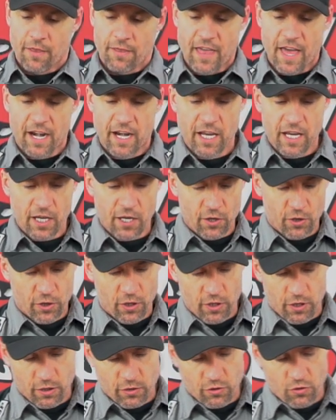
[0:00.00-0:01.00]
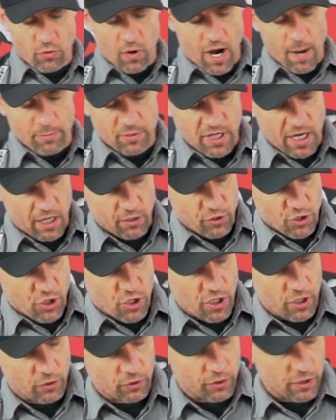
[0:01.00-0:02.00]
That inner drop-down
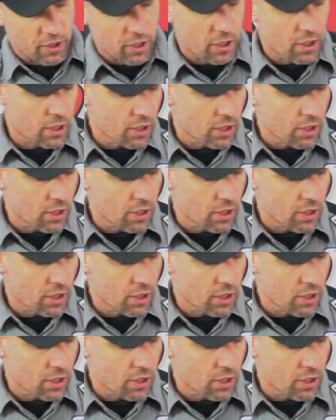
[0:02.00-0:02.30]
shield.